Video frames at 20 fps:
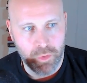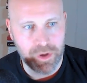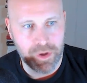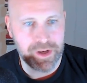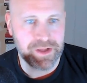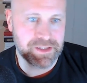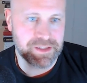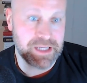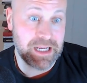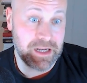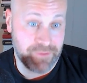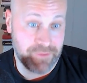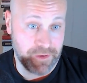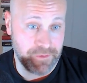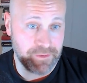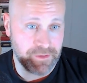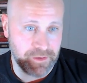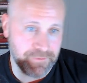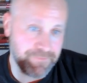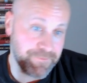what is kind of
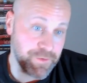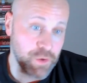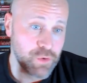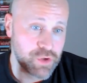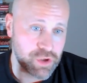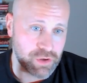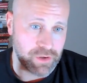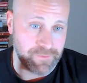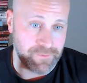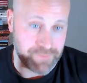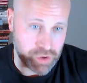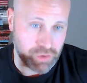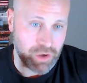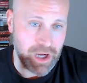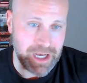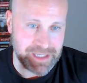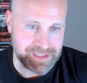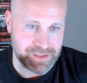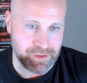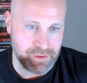the future of
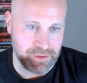trust,